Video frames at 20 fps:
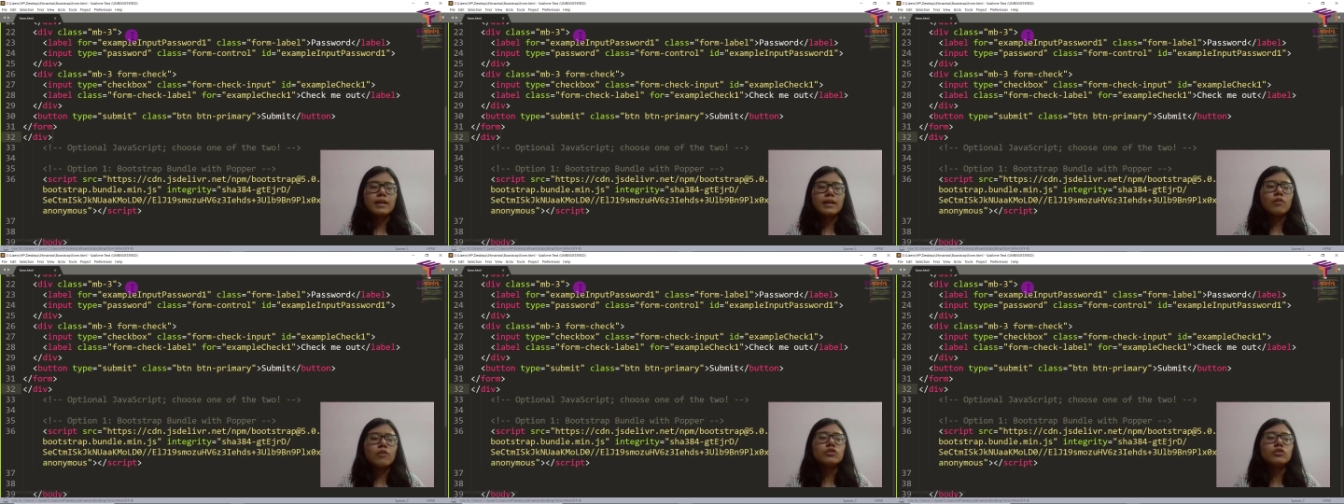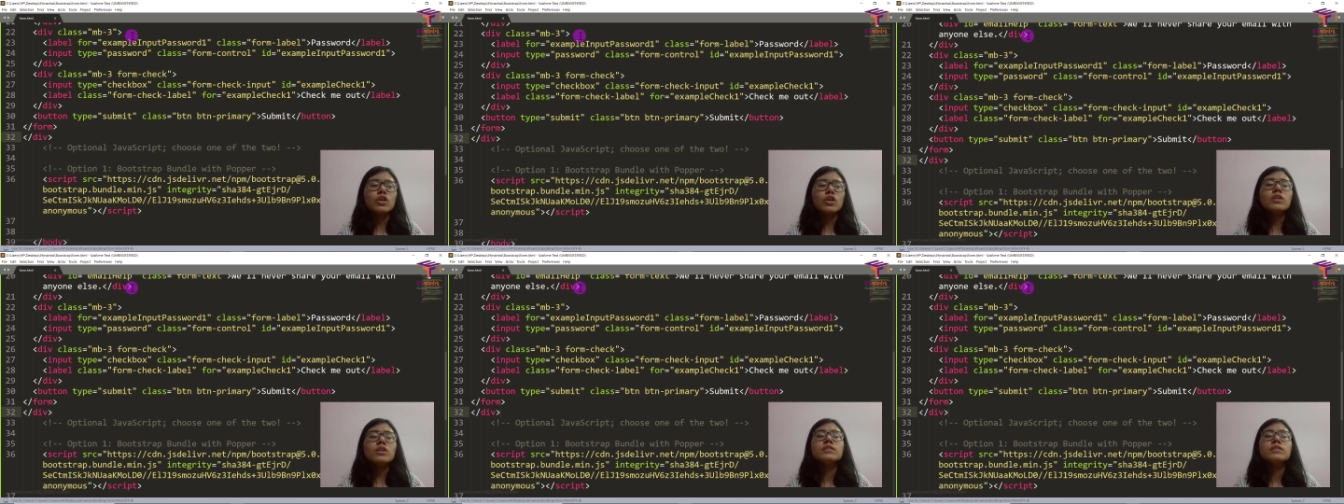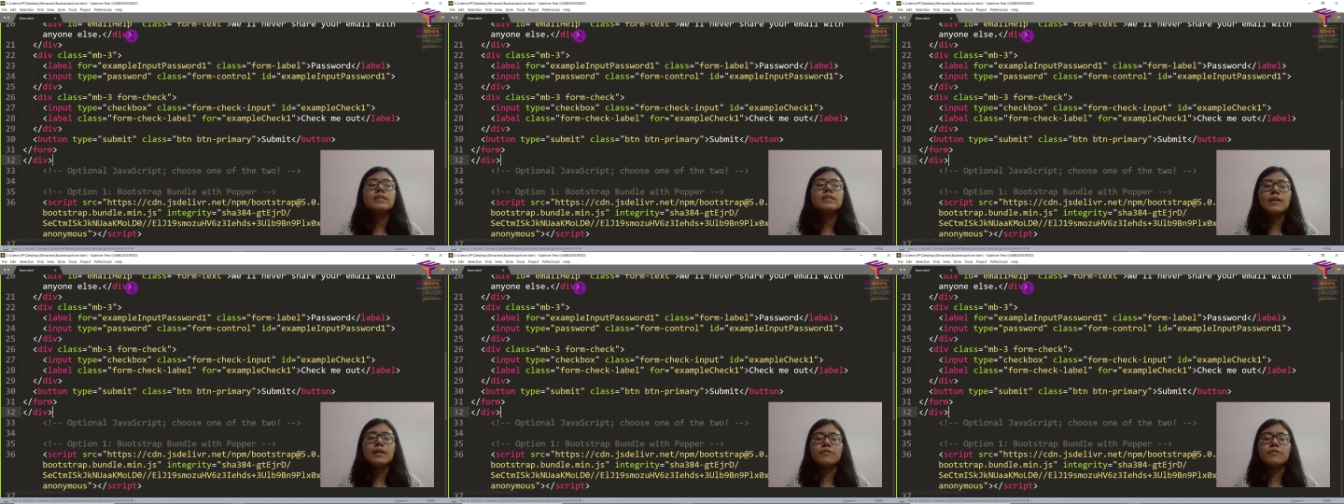around your
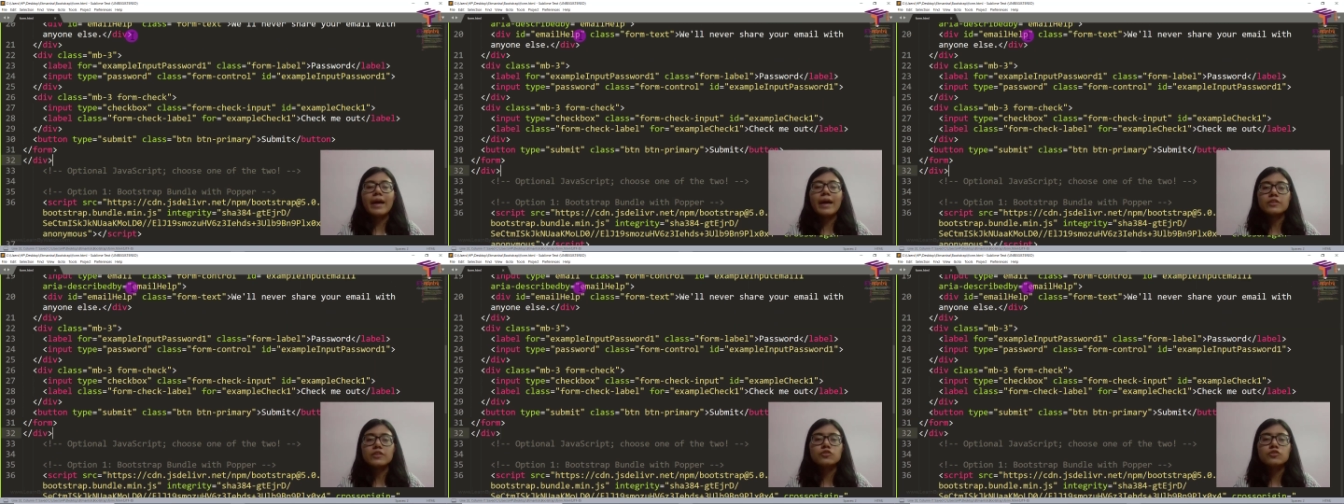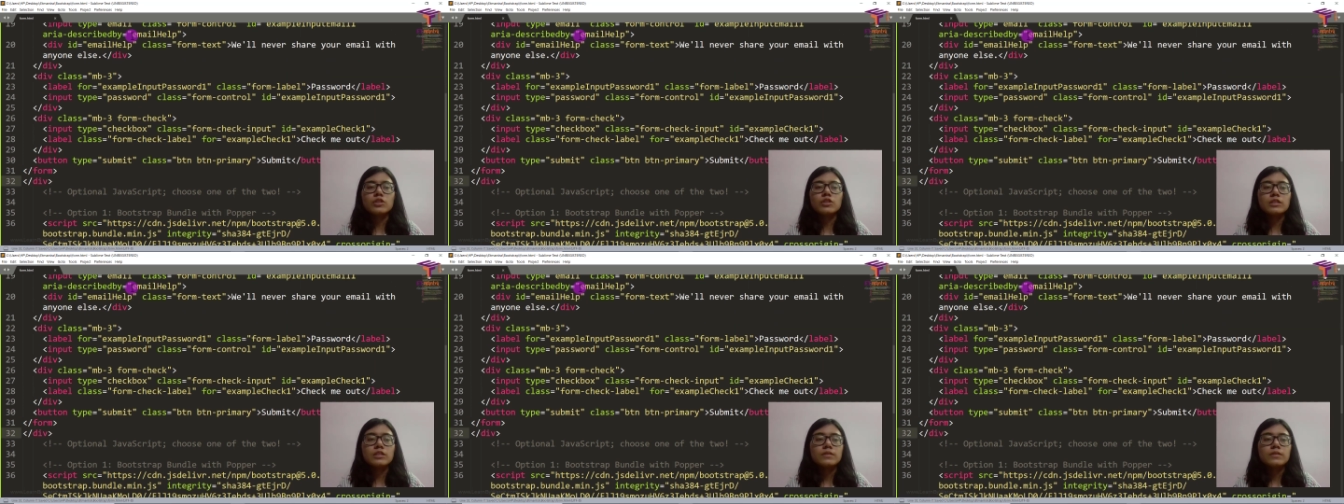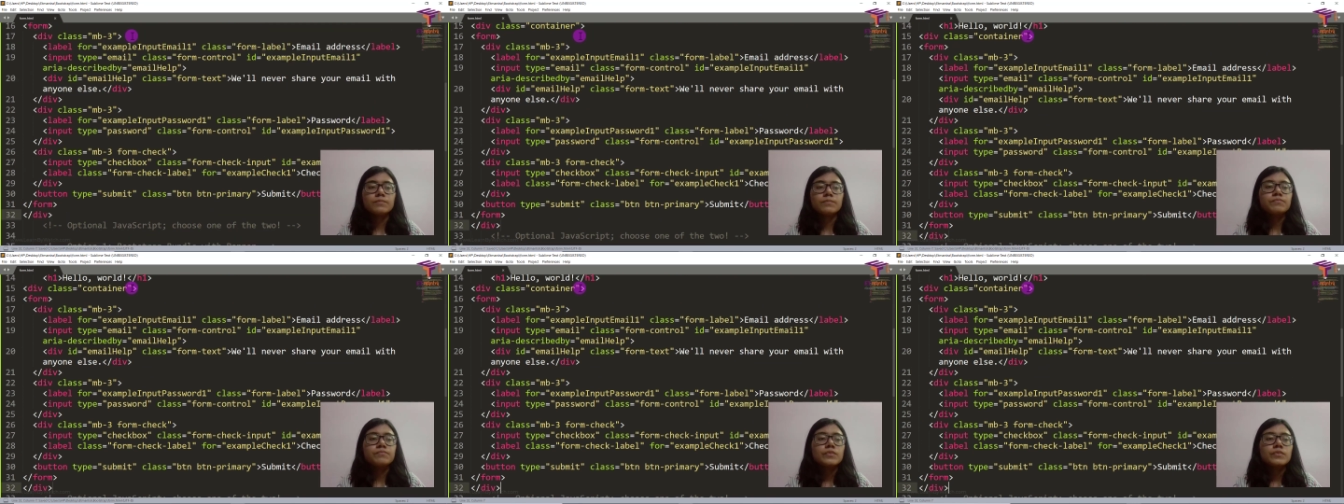div actually.
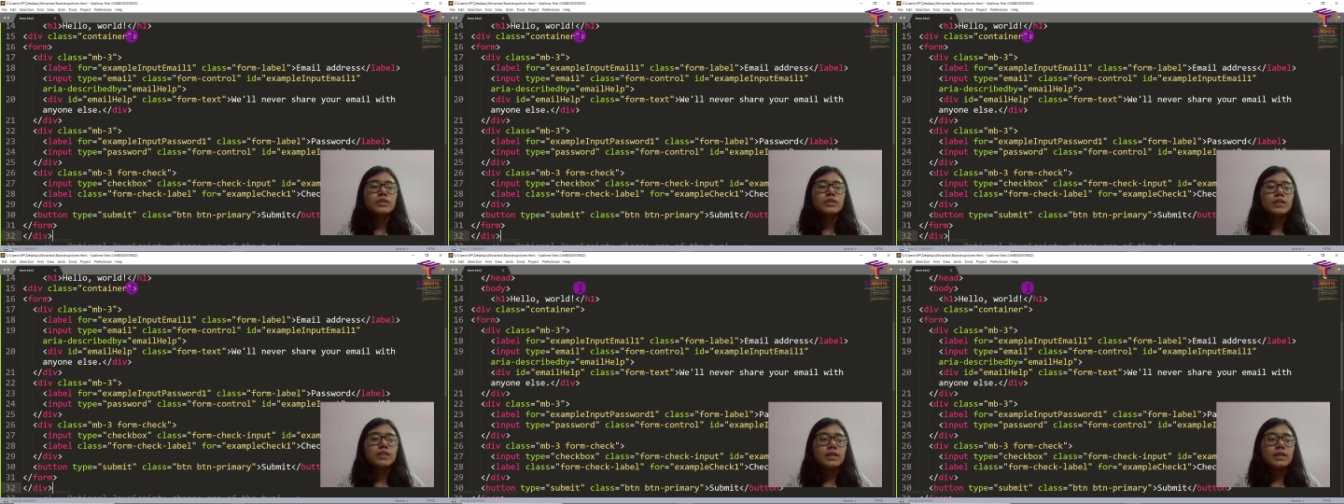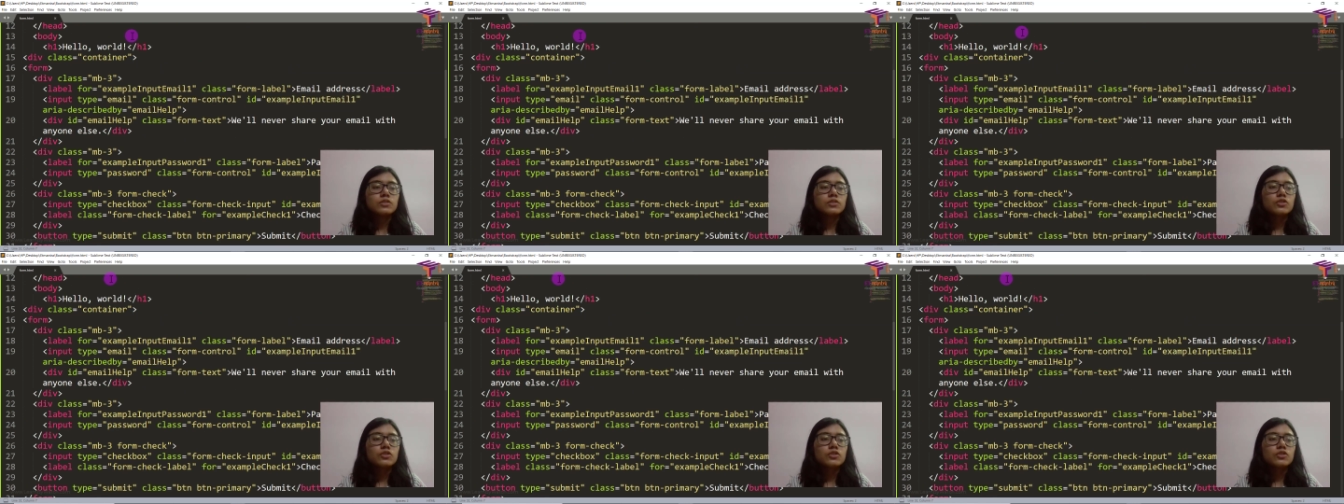Yeah,